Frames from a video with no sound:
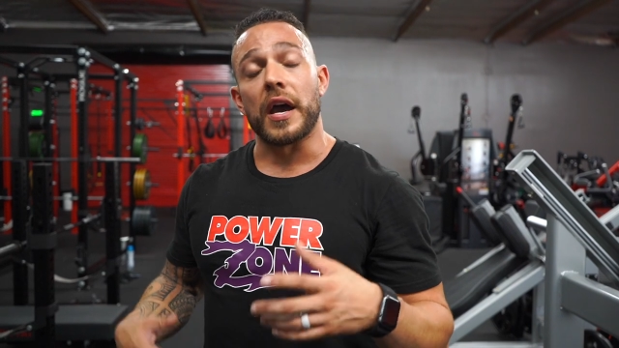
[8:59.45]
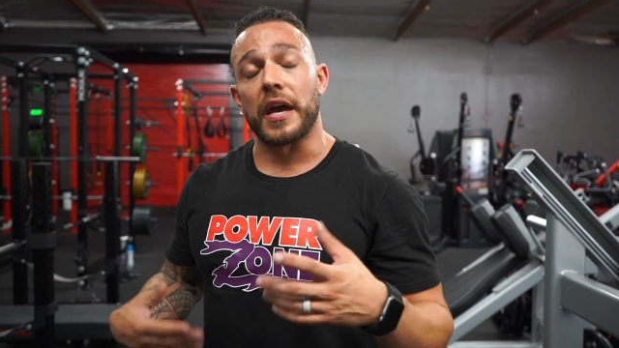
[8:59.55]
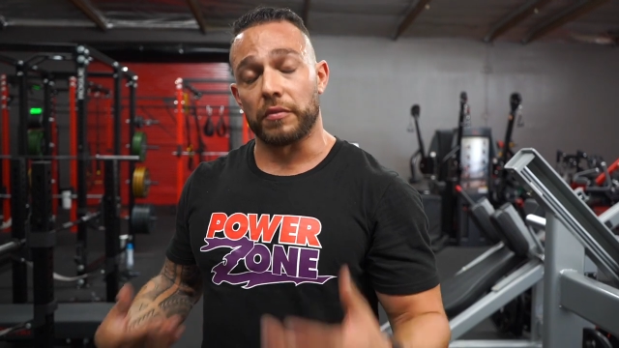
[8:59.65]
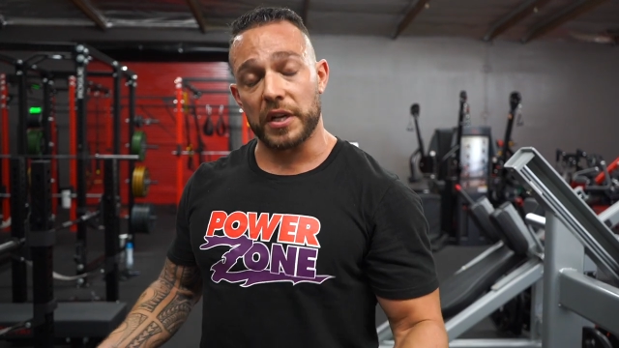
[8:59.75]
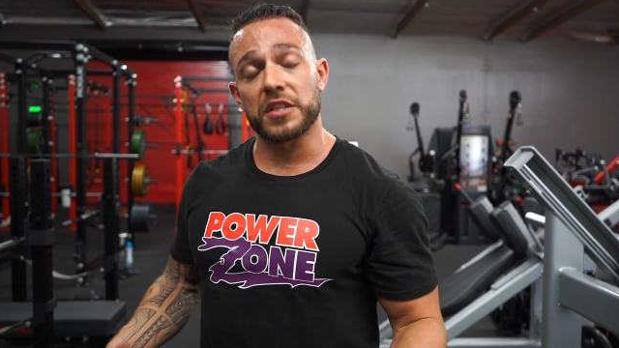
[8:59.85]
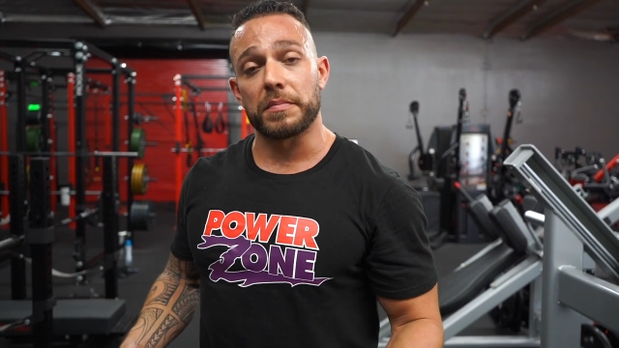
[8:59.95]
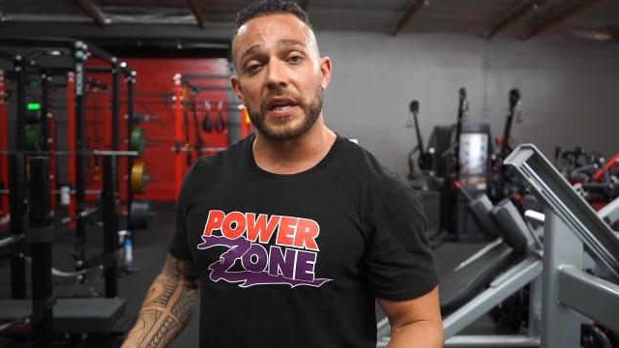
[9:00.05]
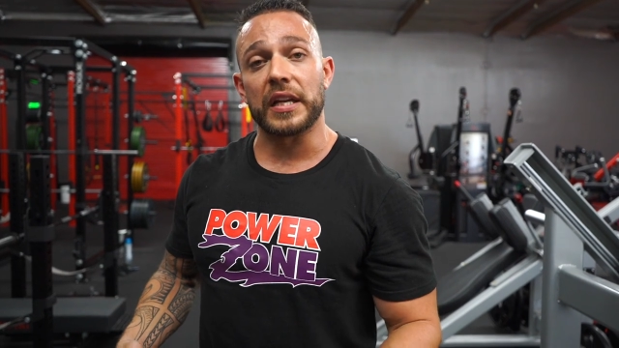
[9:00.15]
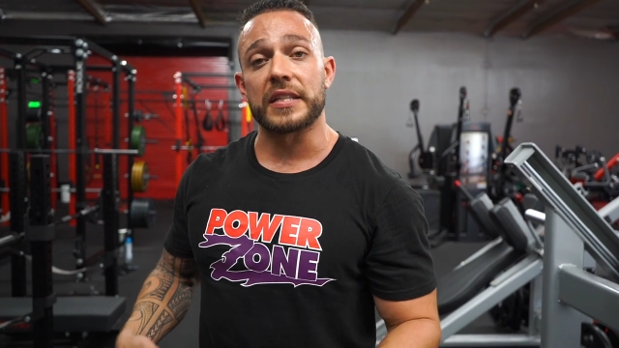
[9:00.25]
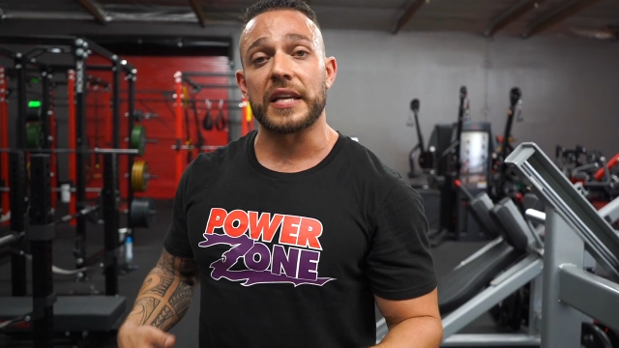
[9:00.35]
And the reason
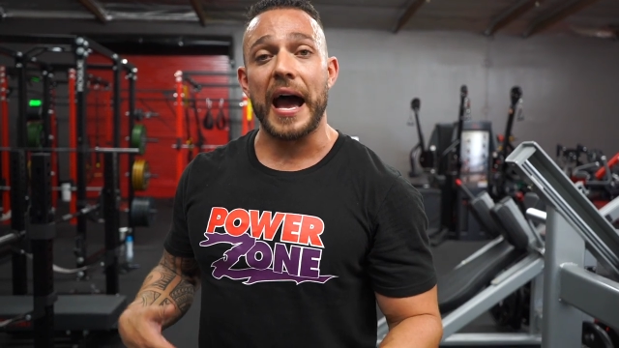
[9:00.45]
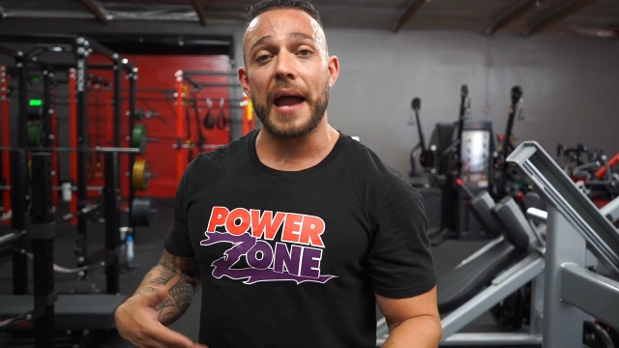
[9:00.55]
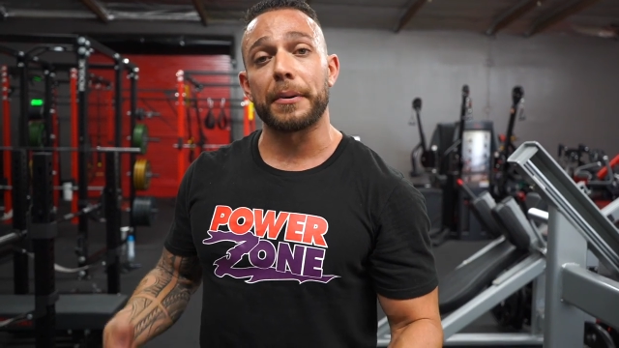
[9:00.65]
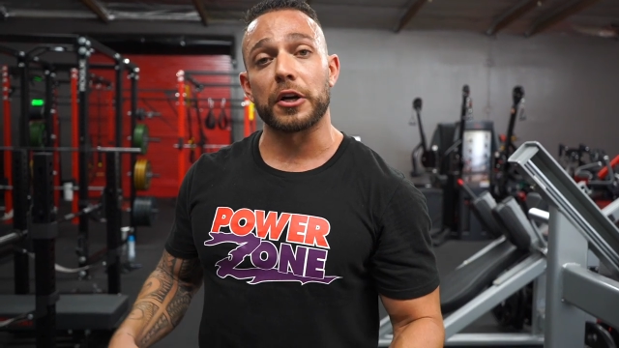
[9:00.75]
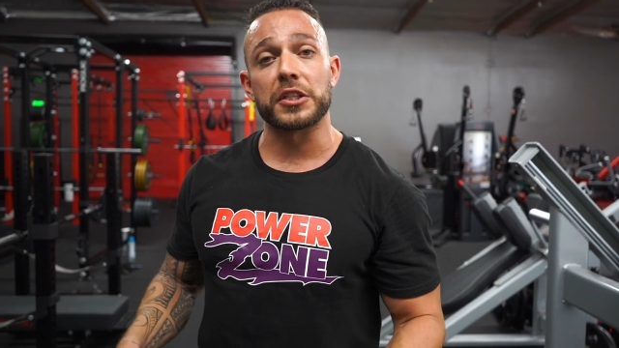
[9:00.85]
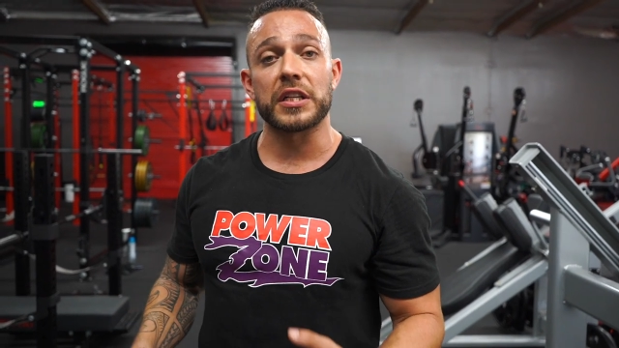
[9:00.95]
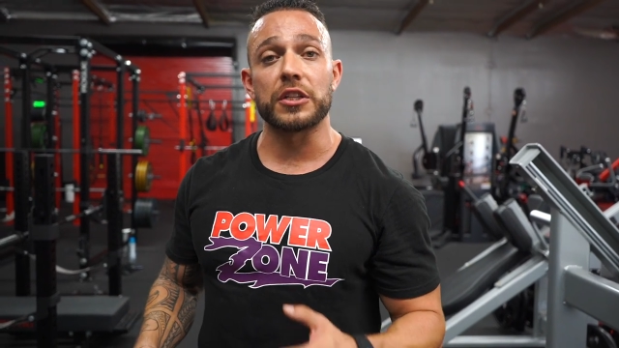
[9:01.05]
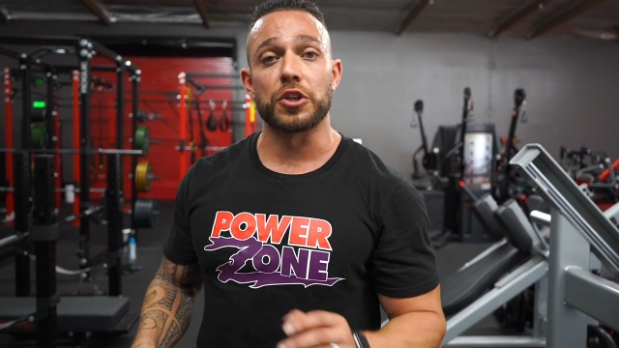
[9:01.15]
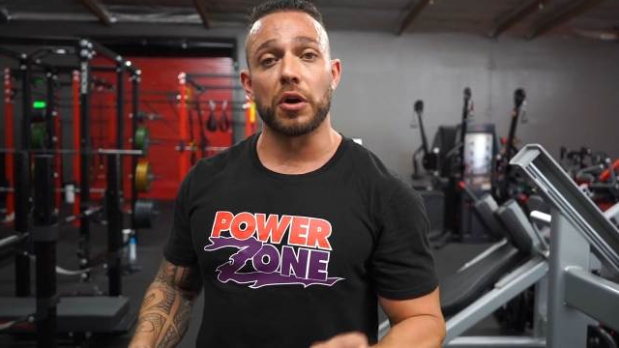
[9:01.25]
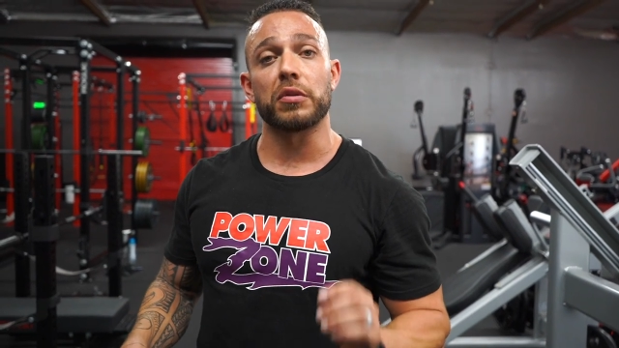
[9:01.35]
being is I personally
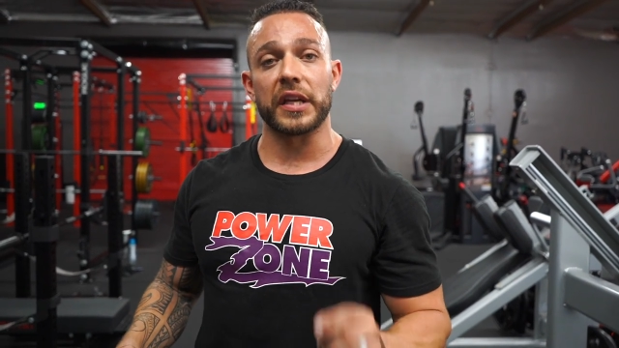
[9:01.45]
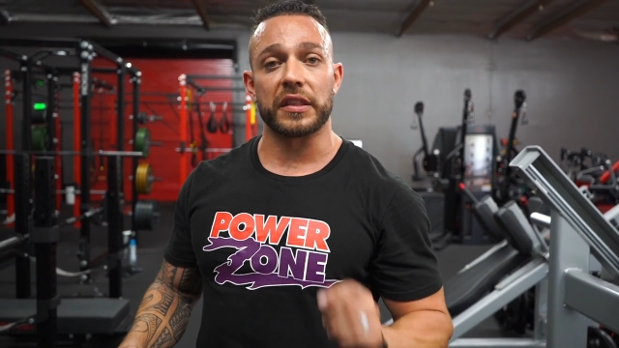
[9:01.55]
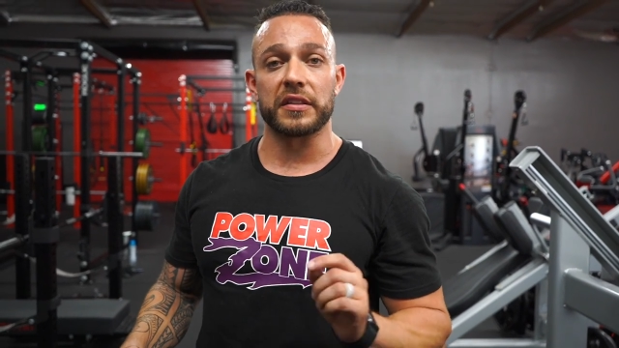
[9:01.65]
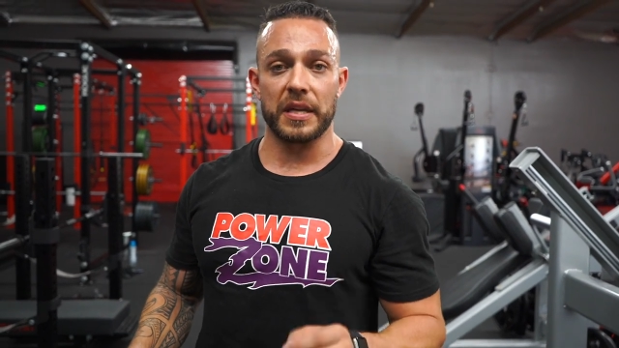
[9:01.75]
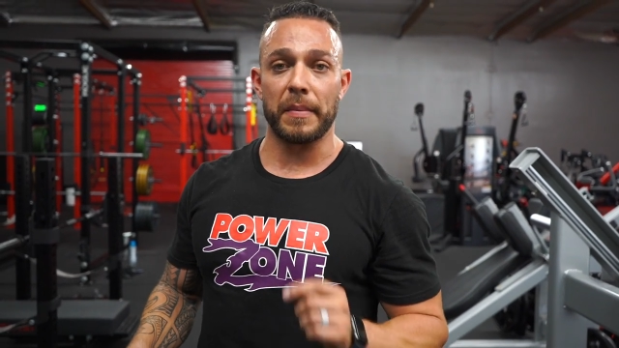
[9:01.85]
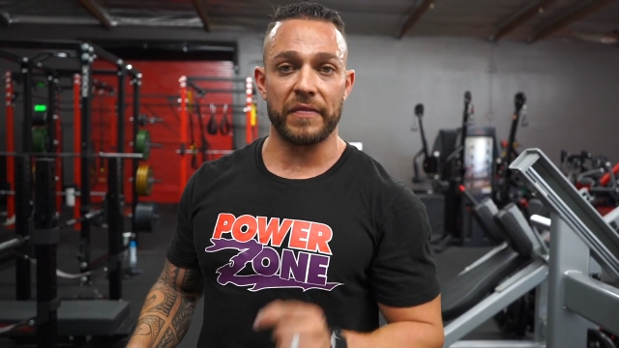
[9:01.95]
don't get the same